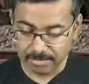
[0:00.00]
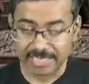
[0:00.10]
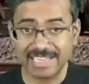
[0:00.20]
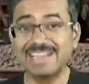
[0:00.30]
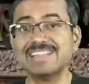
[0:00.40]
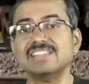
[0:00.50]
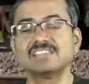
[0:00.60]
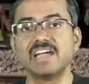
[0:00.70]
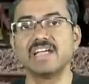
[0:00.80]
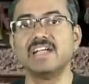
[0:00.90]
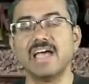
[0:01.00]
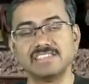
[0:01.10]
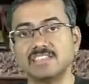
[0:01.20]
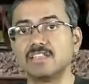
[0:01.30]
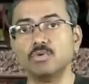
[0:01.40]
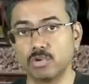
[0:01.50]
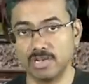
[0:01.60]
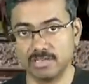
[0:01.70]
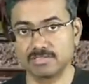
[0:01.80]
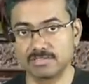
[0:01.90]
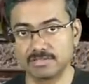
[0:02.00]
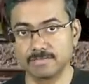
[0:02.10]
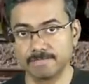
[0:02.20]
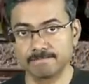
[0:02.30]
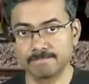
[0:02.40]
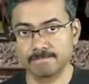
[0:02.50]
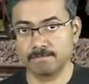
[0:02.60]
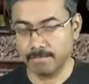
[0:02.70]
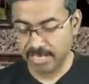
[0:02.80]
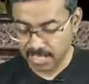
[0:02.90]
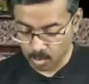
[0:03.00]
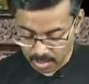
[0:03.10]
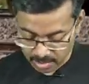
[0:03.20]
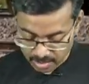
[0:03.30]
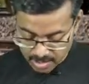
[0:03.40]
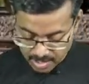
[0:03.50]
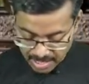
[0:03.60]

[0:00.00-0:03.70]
material inside as the nucleus. Meaning what?